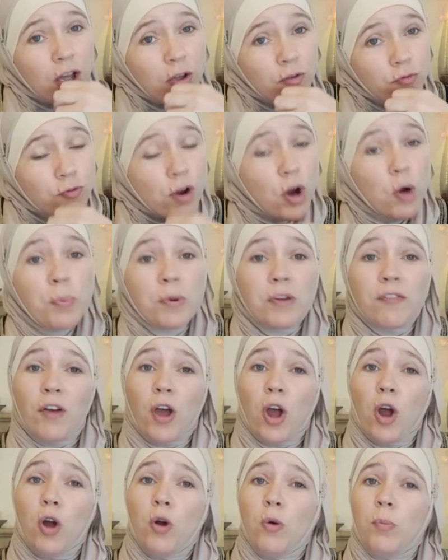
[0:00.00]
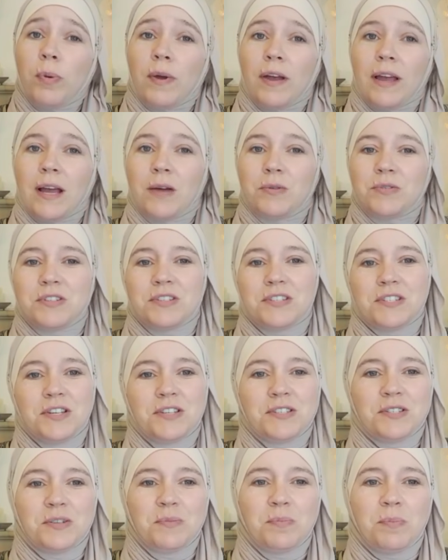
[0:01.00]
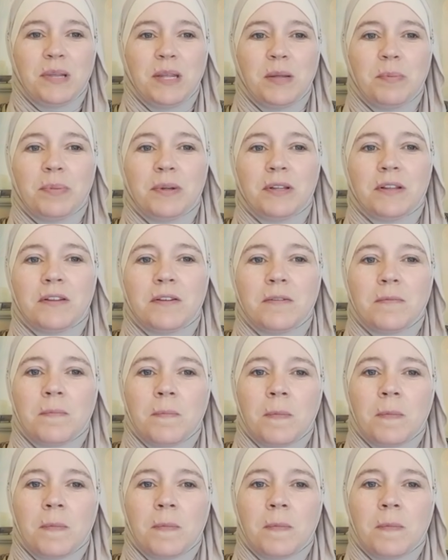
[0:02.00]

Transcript: rope of hope out to certain people.